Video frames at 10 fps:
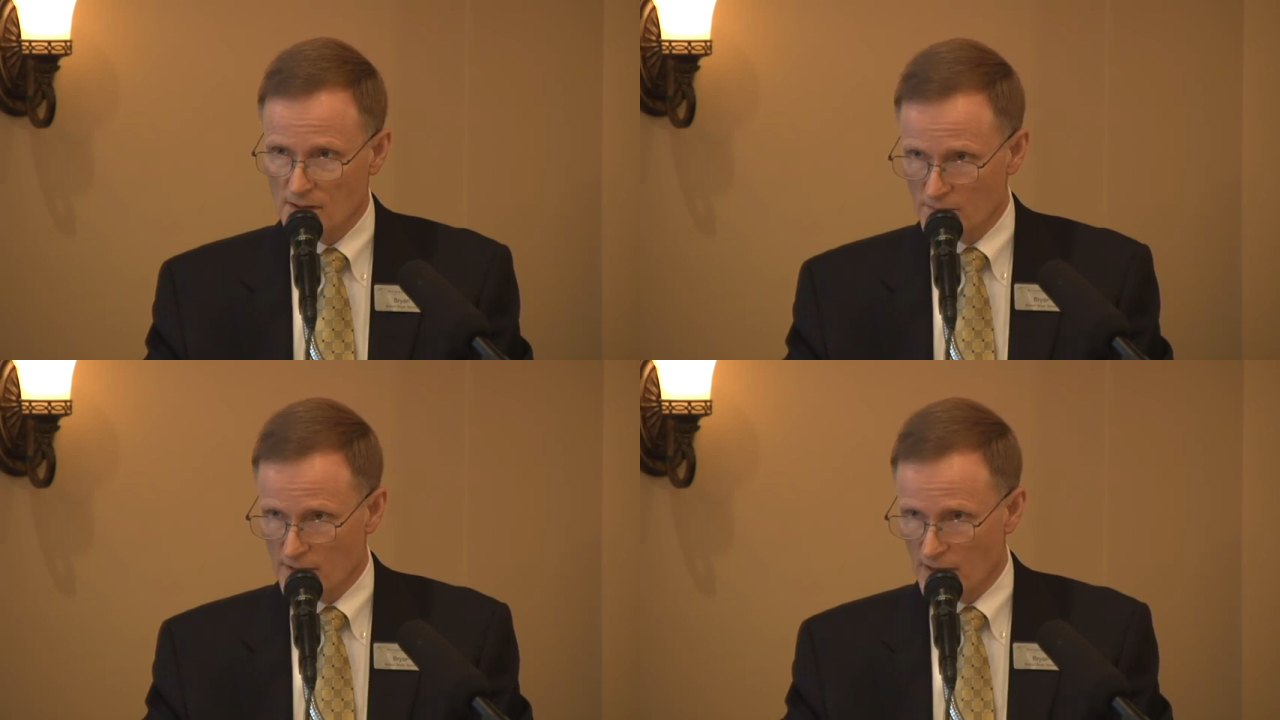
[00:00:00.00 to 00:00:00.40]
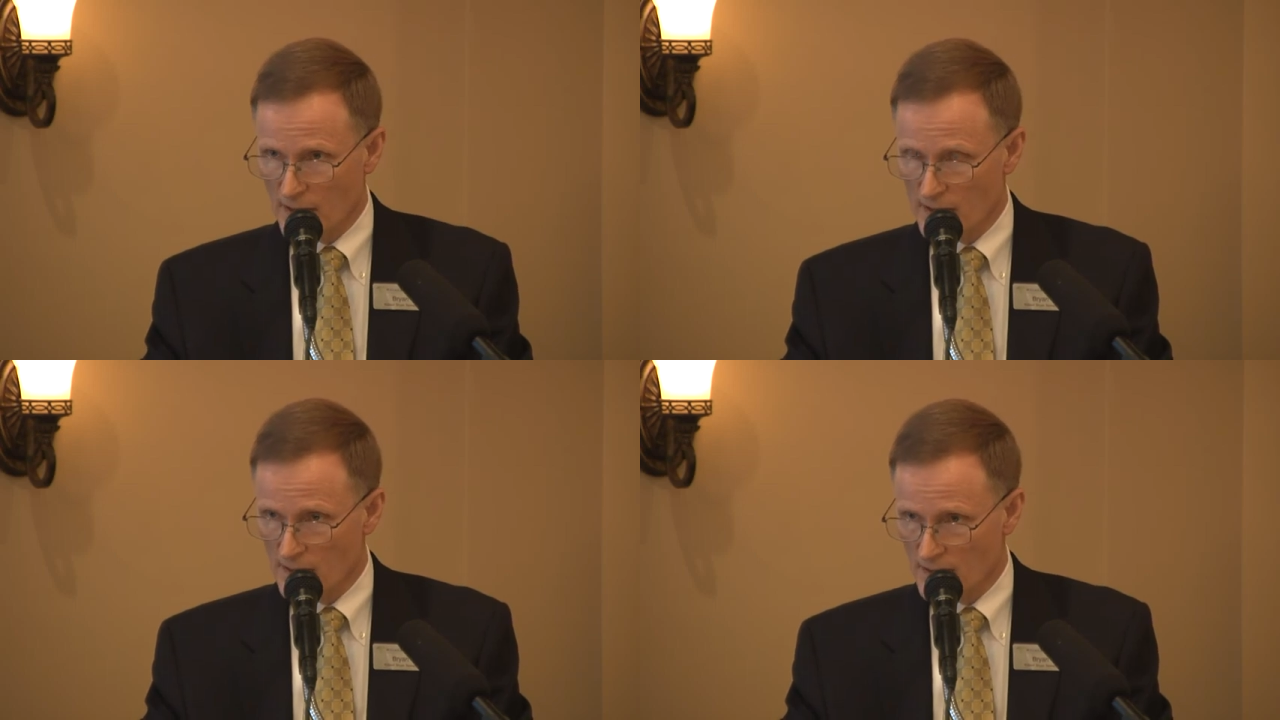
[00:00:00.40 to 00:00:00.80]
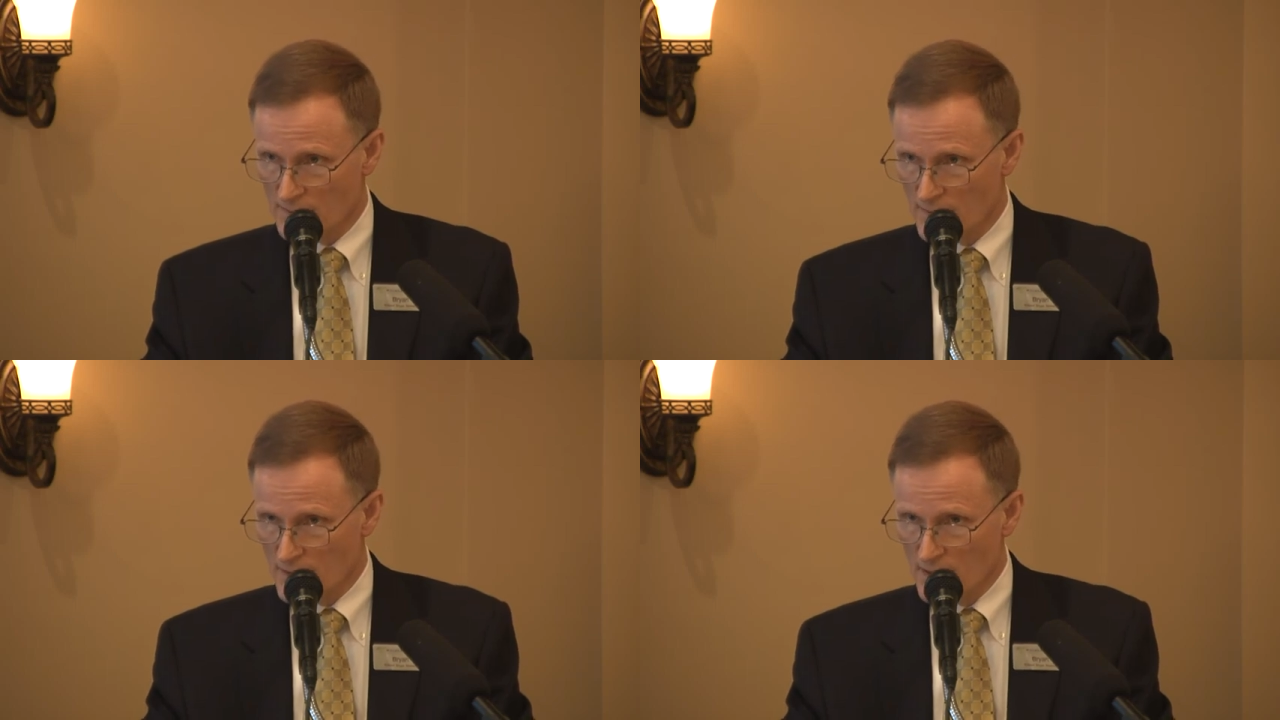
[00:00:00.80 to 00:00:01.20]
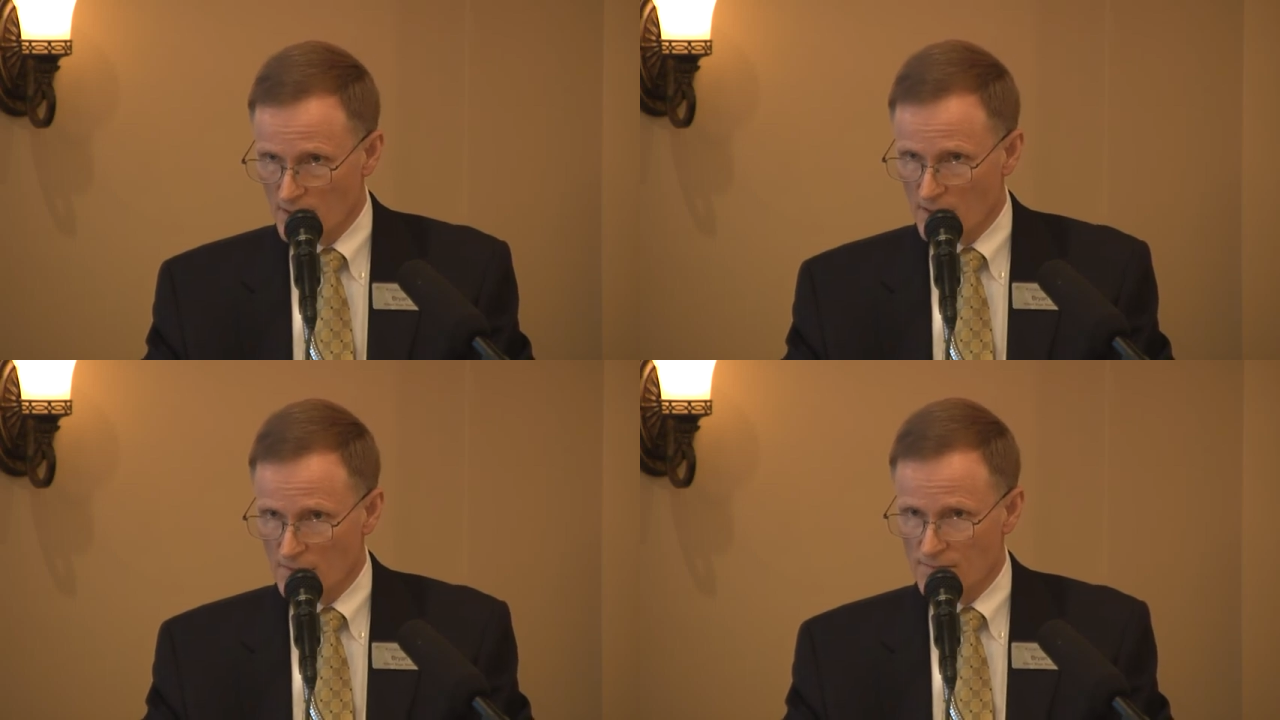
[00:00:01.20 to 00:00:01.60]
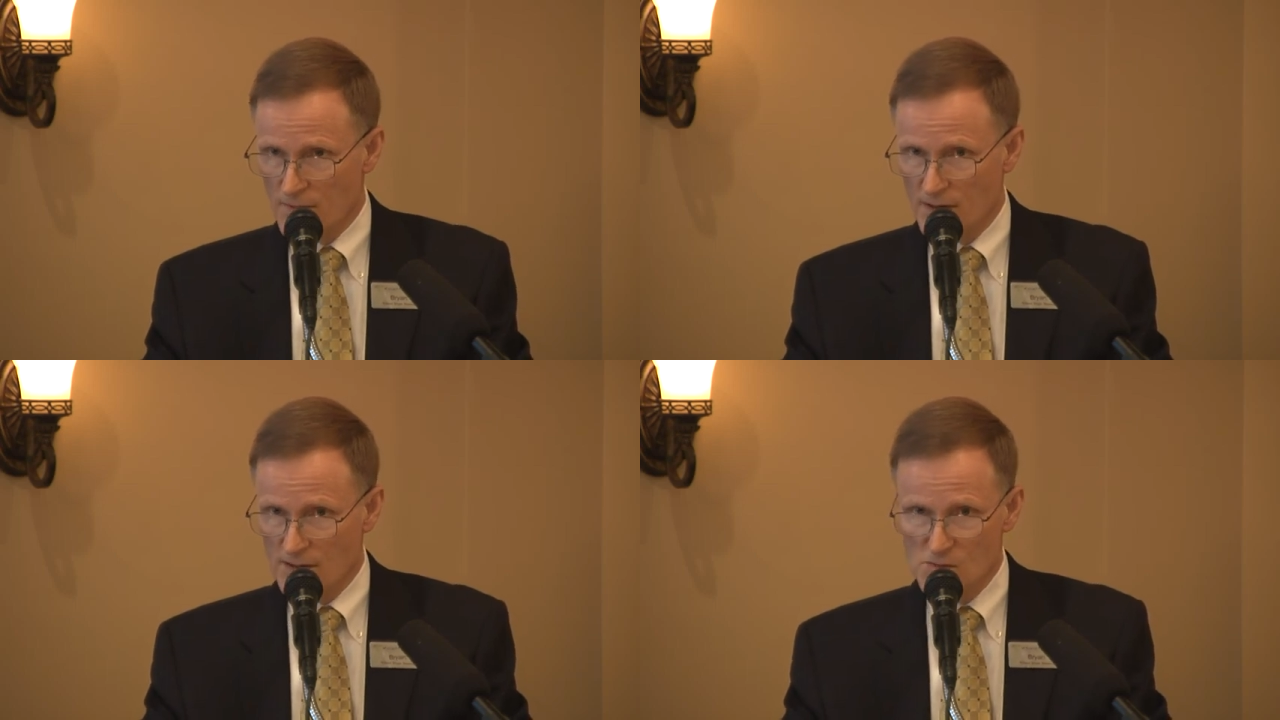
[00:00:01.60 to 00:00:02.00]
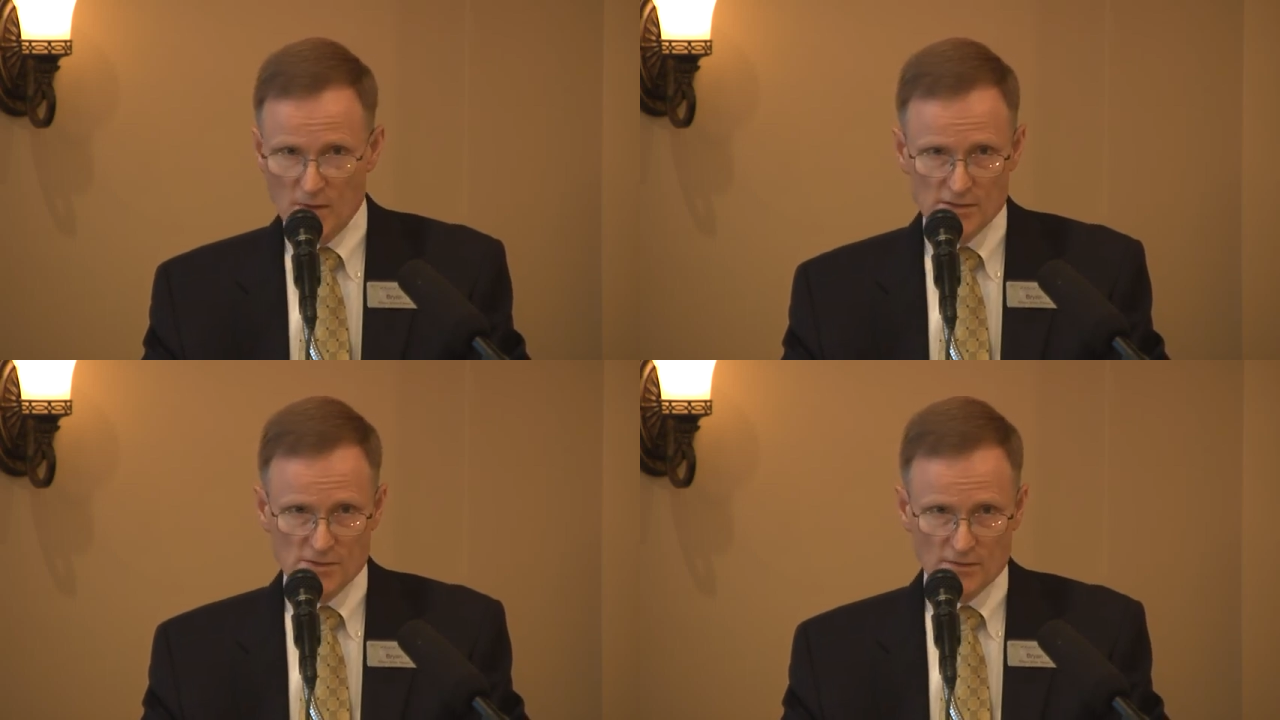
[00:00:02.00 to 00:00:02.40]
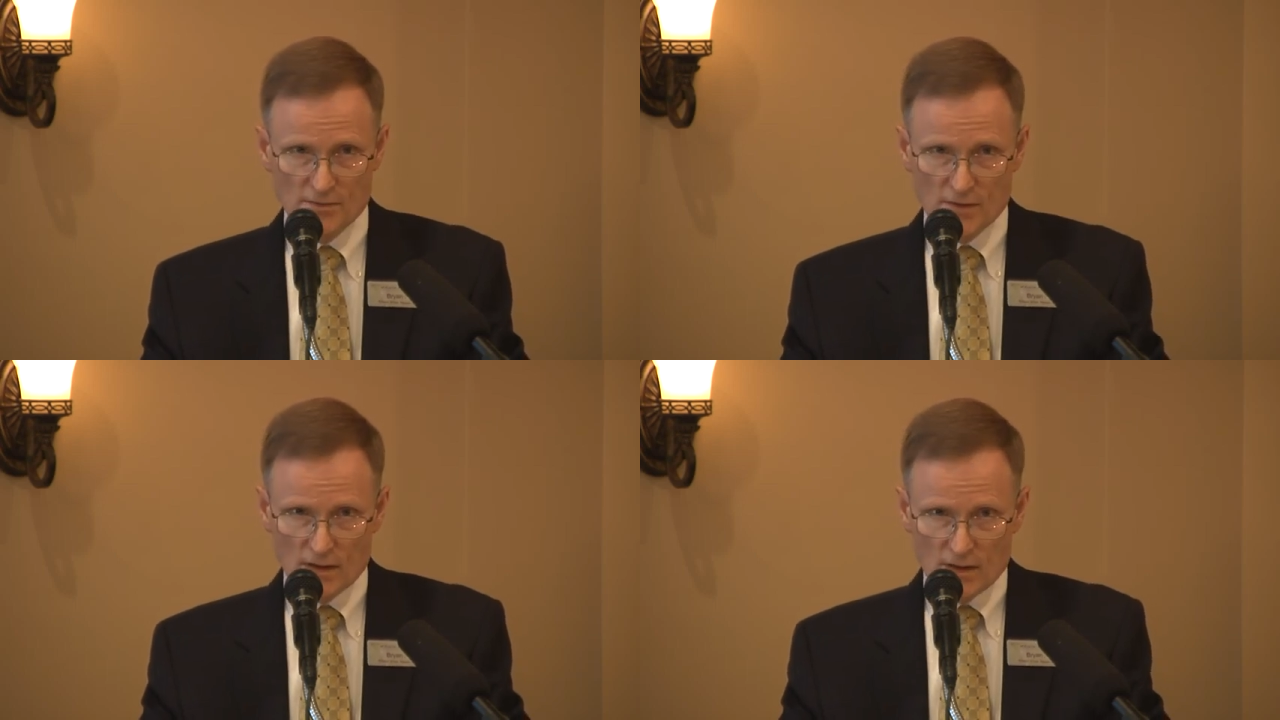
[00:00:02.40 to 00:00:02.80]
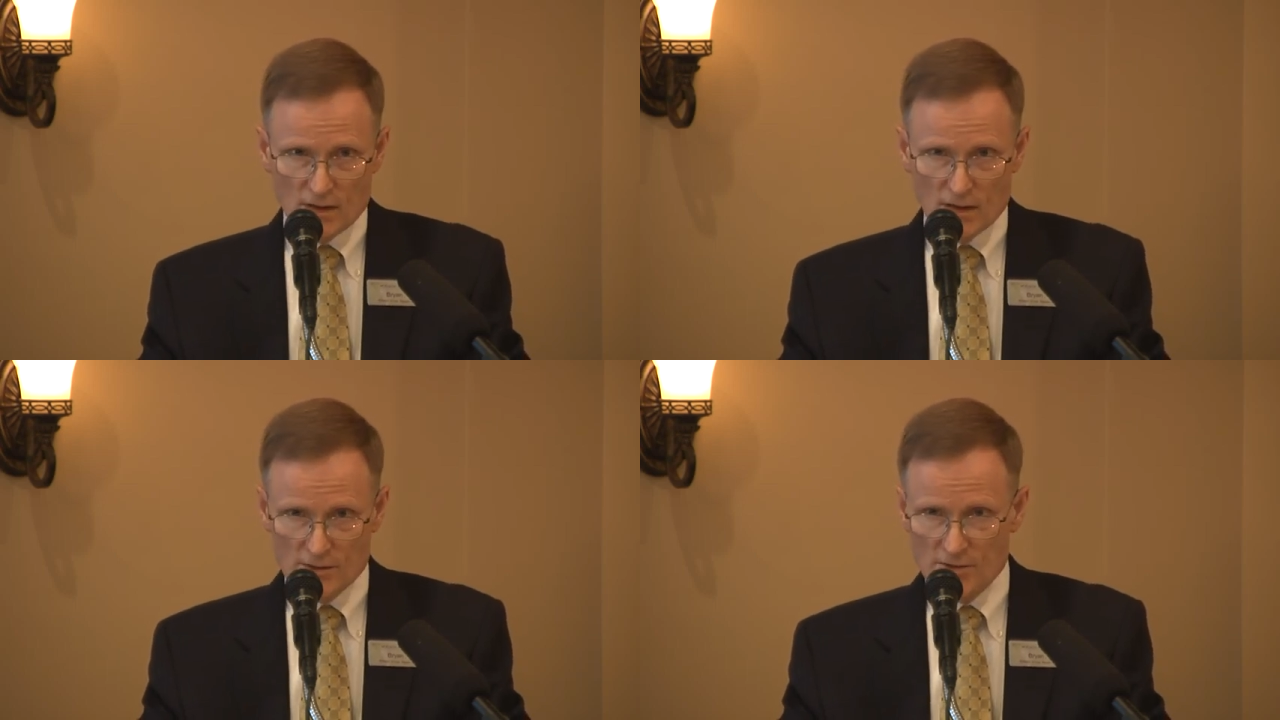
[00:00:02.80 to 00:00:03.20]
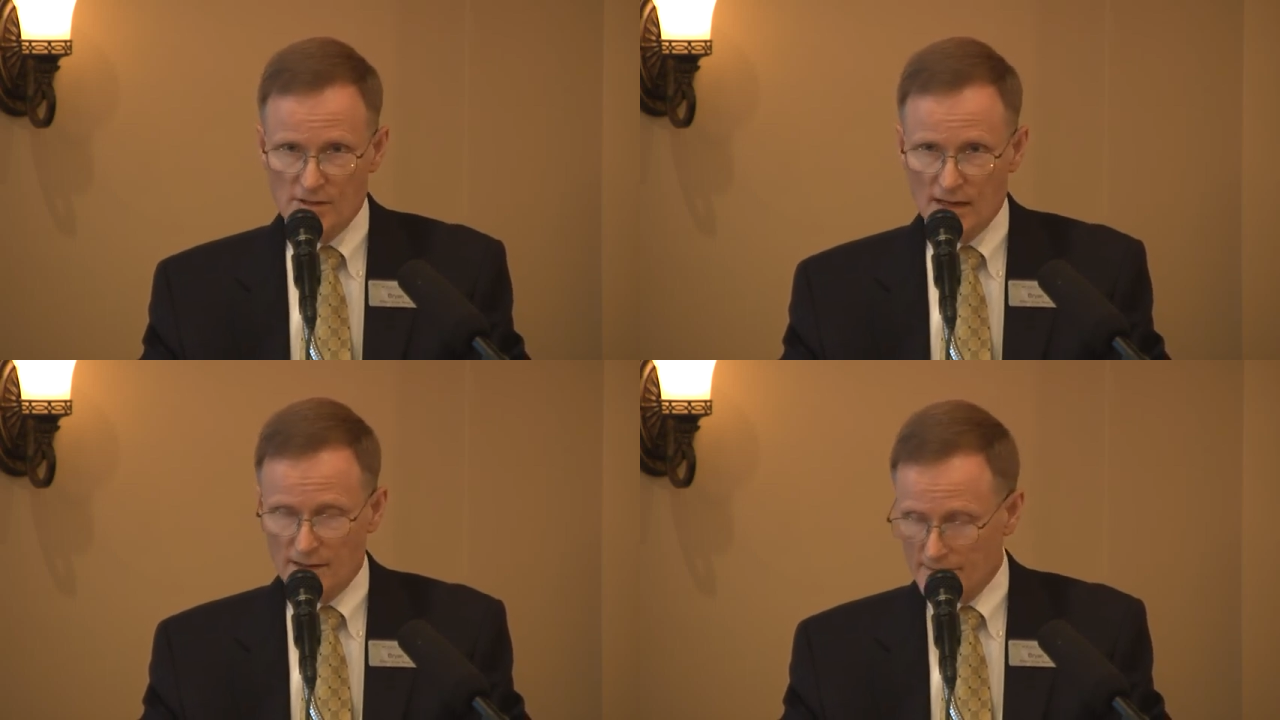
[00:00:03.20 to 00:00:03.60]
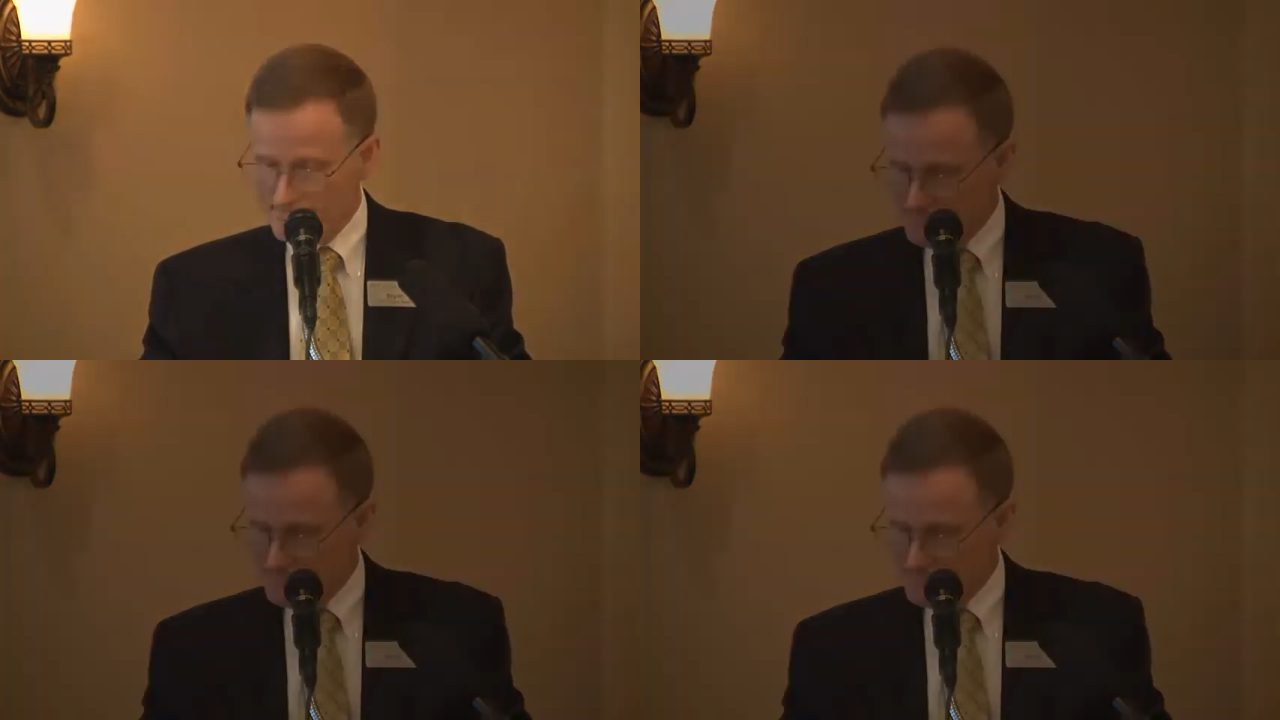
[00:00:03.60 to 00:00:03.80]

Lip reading: can be an expensive undertaking.